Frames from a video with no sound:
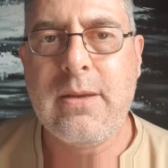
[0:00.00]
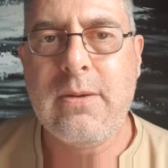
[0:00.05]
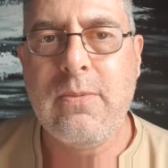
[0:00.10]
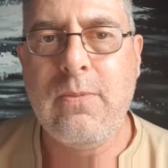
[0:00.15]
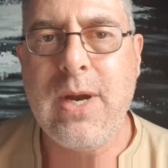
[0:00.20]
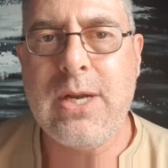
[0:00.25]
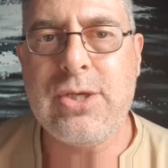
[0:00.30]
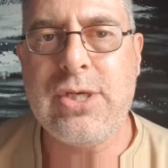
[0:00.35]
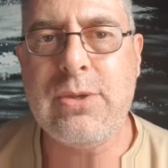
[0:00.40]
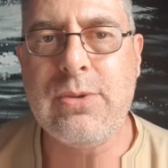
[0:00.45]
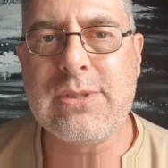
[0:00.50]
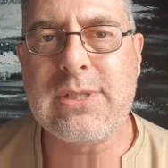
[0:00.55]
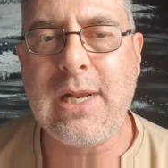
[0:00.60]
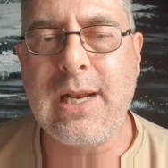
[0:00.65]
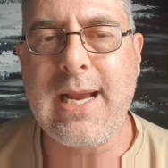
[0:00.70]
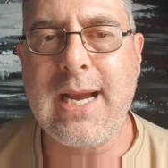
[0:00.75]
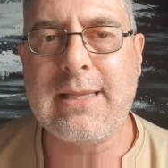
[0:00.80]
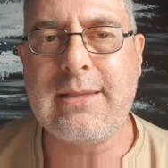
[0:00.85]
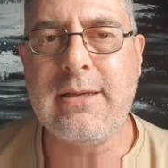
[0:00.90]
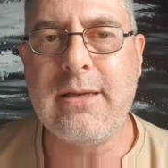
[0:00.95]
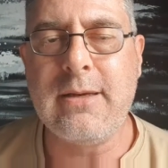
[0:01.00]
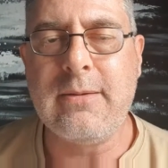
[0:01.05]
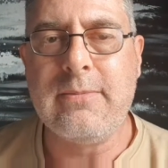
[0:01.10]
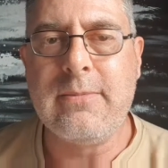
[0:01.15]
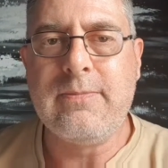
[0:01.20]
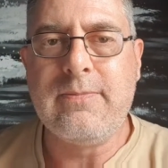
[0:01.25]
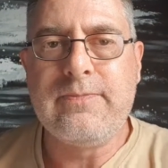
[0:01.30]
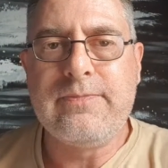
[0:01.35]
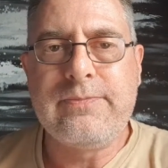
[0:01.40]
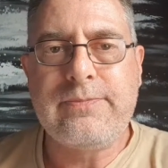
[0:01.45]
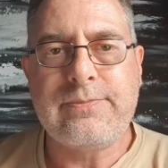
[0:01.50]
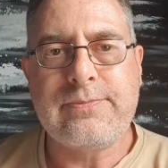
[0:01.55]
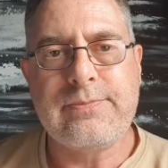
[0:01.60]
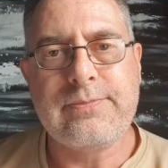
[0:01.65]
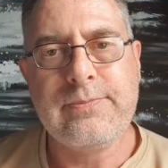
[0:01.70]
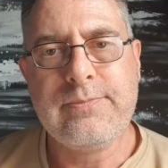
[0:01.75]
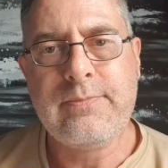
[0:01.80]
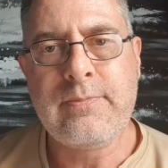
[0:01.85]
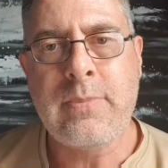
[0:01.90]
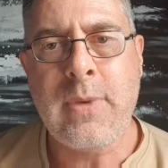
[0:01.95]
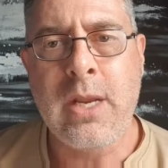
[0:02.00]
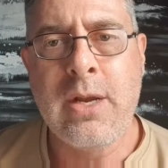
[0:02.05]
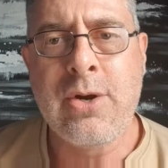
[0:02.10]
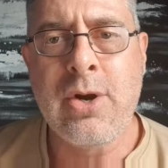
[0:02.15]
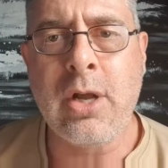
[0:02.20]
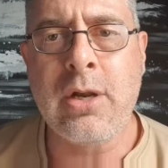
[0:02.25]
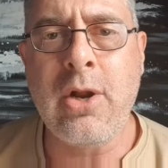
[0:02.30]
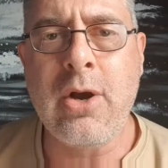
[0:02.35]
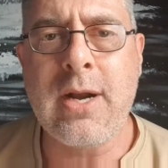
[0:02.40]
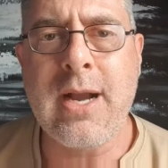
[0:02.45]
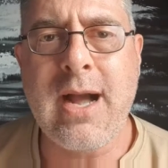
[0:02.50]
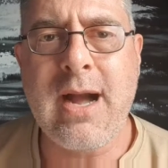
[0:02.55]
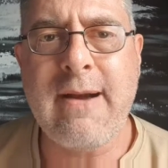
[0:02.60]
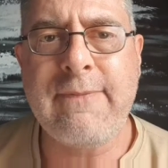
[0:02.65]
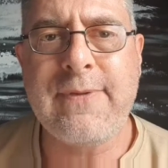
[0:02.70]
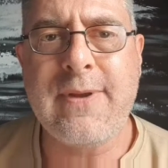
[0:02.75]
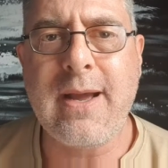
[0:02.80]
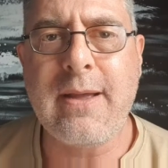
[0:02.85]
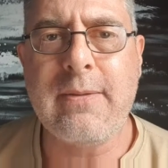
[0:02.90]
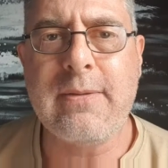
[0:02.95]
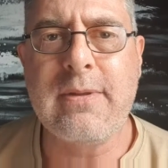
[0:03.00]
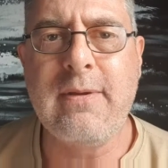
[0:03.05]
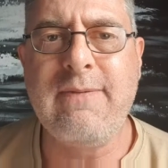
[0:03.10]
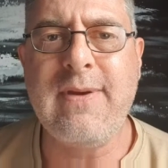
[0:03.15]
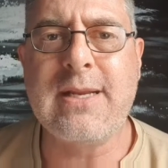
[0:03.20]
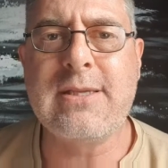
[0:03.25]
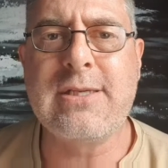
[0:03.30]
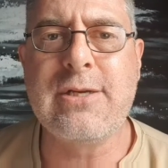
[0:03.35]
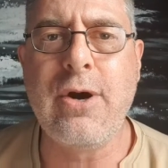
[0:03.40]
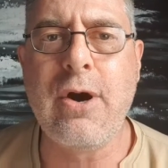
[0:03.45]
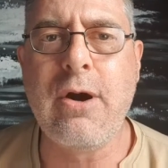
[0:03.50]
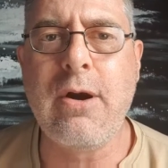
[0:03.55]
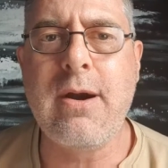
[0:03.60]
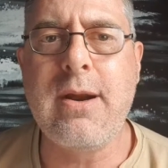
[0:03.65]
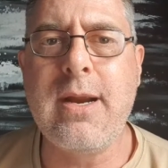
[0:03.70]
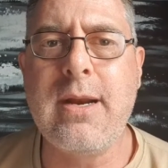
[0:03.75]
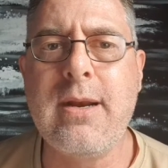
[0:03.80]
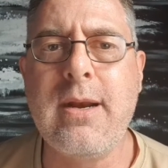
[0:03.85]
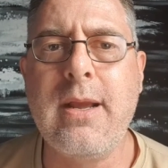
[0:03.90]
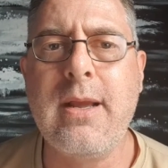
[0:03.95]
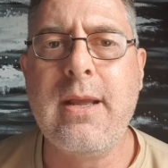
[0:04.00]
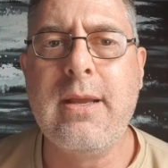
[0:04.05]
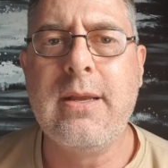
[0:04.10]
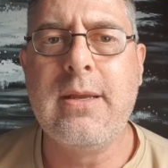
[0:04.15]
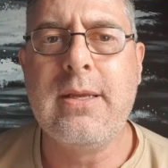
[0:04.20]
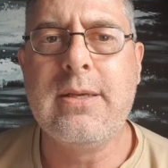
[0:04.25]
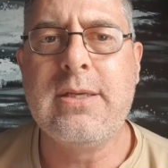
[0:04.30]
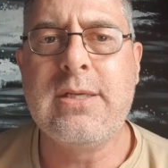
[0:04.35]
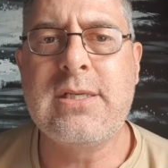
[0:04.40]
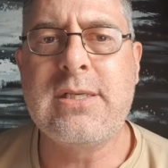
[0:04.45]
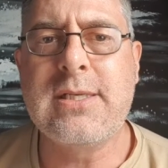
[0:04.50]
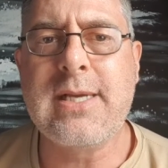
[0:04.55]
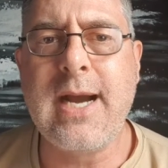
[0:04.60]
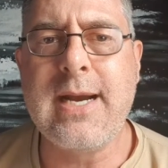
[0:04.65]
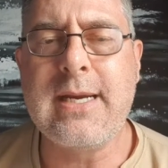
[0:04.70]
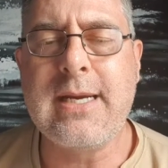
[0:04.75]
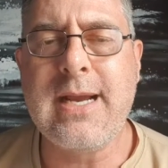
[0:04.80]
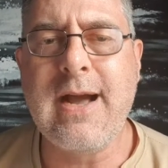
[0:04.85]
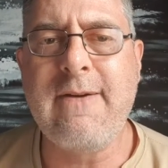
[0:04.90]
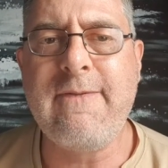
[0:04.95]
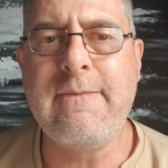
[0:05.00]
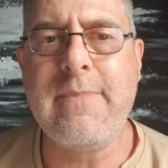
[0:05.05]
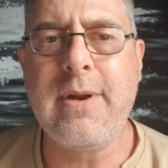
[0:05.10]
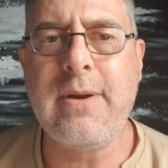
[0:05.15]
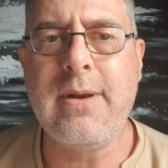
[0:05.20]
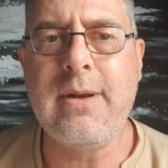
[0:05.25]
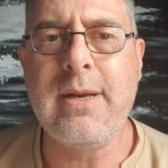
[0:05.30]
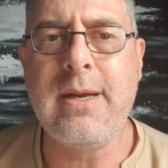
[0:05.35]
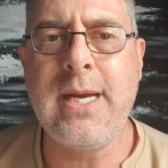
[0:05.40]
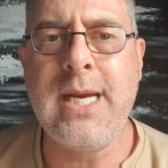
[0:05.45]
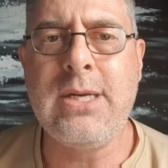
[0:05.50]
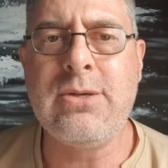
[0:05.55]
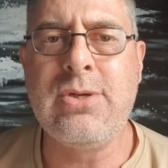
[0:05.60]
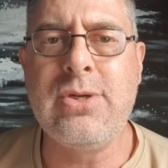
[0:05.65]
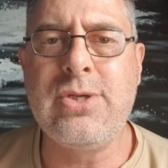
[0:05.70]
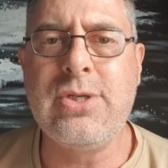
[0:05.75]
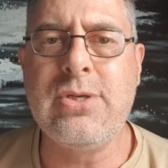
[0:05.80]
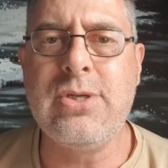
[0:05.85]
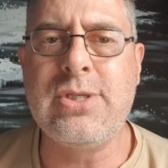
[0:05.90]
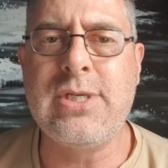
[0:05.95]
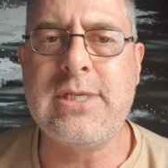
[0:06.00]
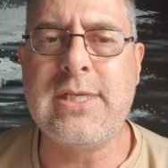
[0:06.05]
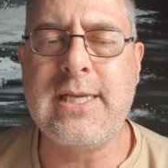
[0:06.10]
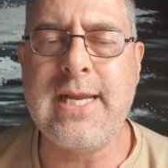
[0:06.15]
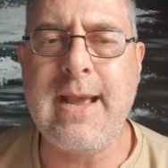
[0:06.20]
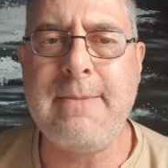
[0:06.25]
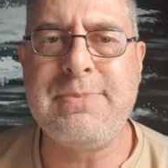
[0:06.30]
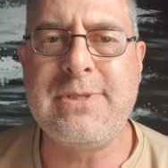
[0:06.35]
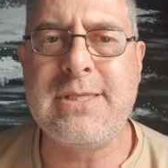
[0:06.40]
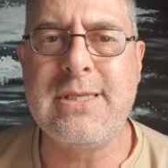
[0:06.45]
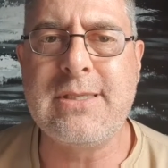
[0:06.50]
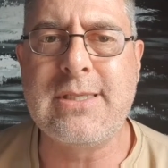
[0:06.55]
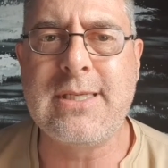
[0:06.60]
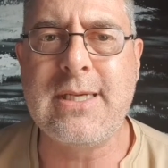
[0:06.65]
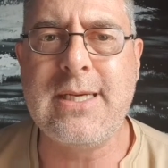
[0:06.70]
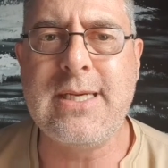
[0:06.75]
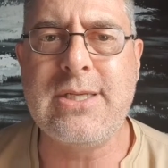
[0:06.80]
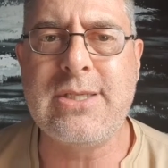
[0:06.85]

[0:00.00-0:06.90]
when she was elected, not long after, the Victorian state government introduces an absentee